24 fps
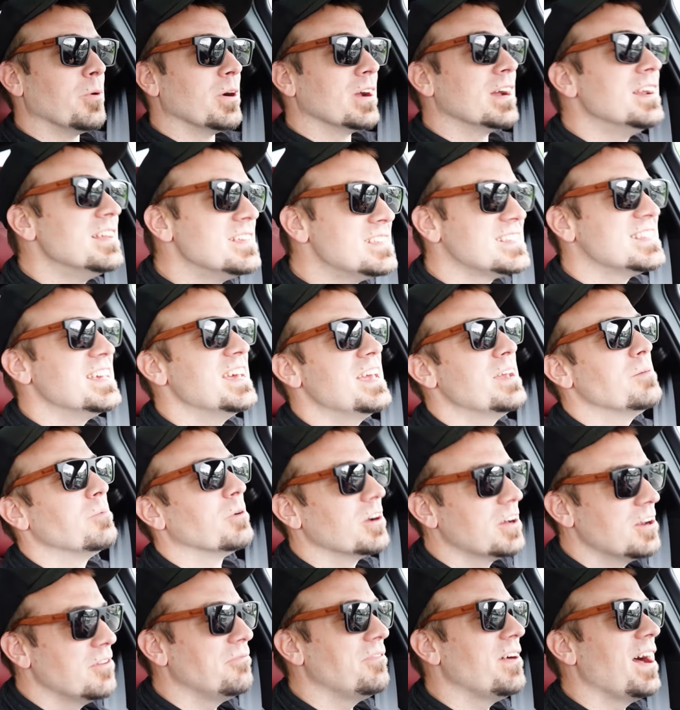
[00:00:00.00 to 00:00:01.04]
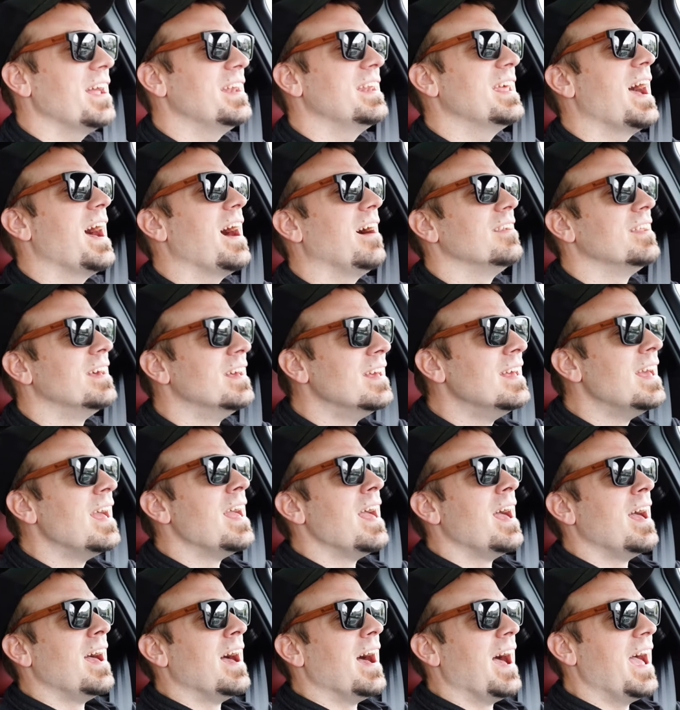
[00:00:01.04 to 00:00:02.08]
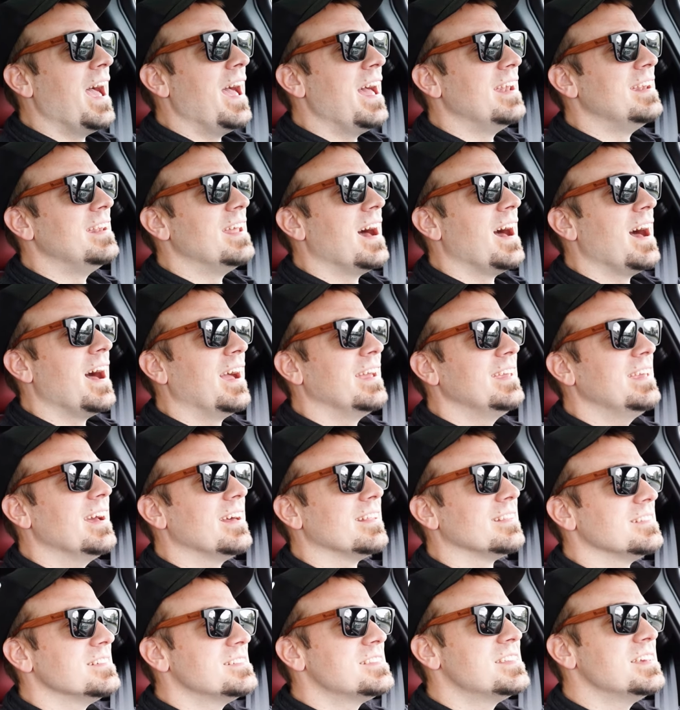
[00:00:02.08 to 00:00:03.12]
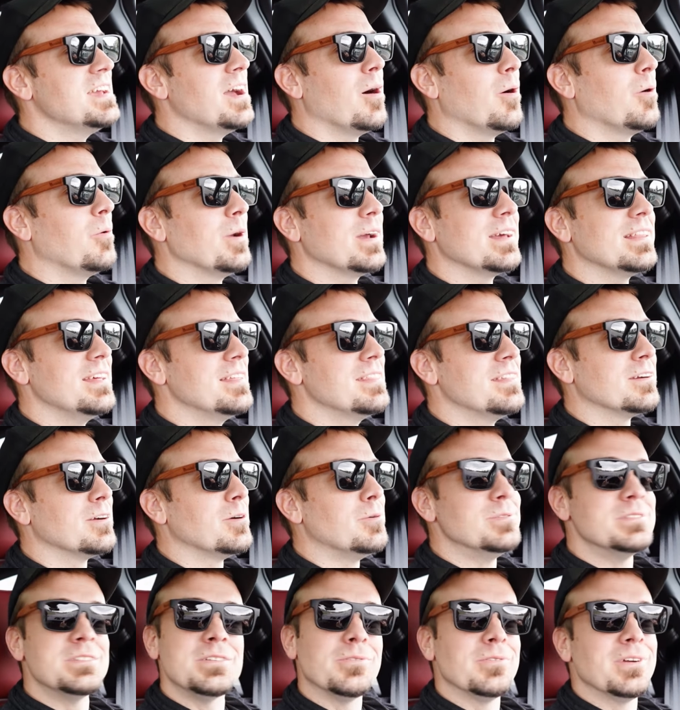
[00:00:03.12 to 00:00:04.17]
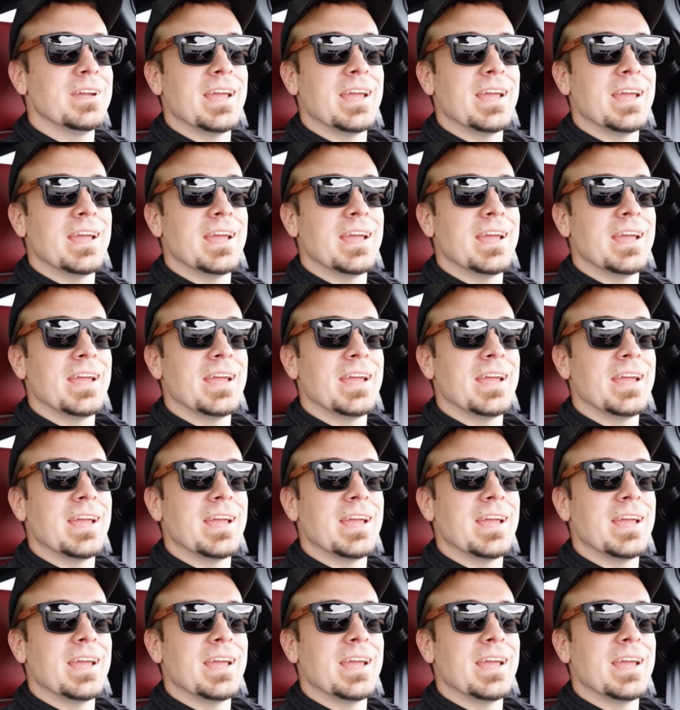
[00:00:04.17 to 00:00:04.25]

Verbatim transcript: we're gonna see, we're gonna find out. And uh, yeah, let's see how quickly they're going to